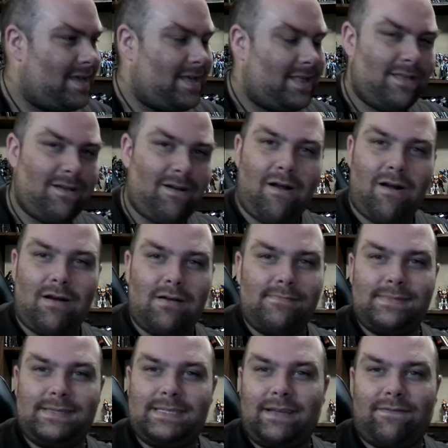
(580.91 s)
The
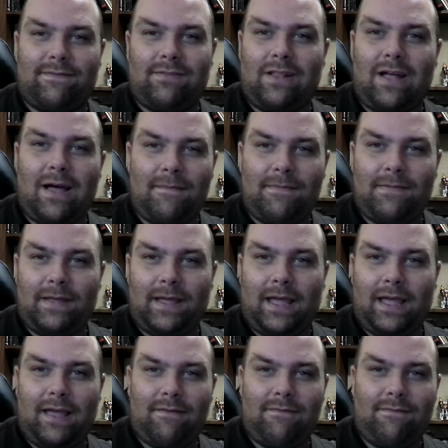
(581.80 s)
arms are
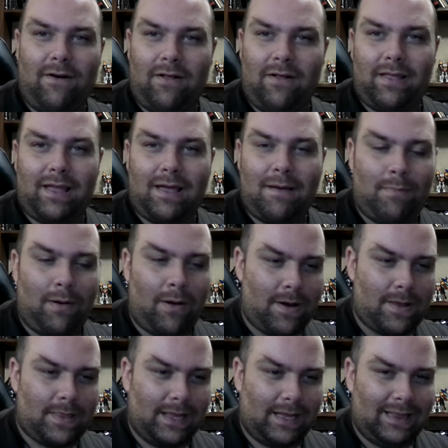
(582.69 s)
flopping and falling
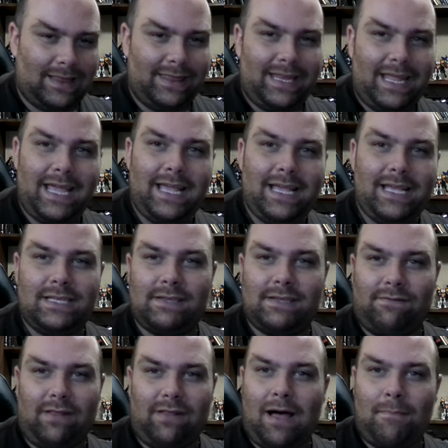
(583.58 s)
apart. The
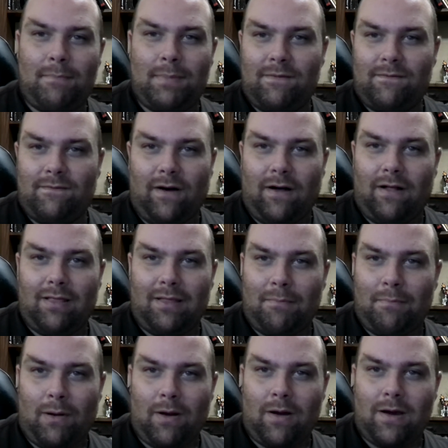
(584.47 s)
knees flop and fall
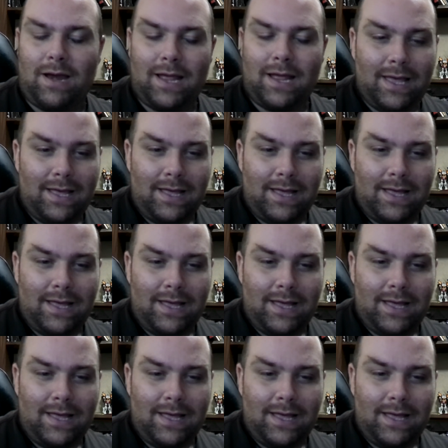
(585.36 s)
apart.